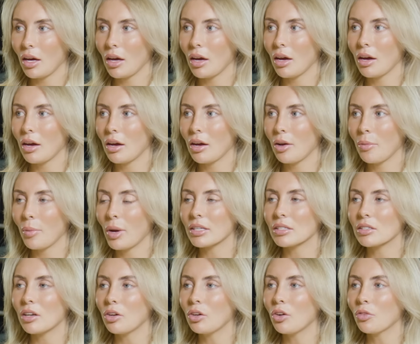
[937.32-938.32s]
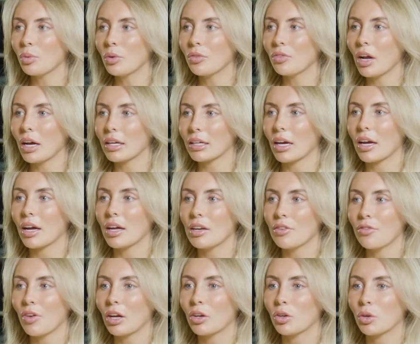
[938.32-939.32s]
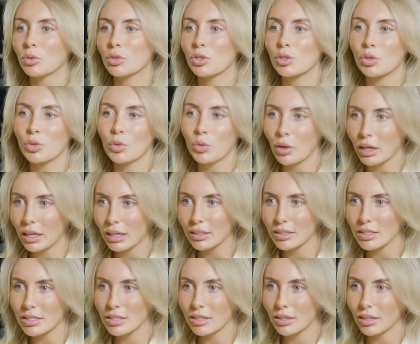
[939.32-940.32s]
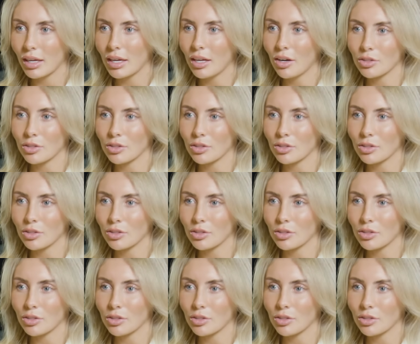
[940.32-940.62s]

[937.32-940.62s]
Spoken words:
I started off with like an event called Schoolies in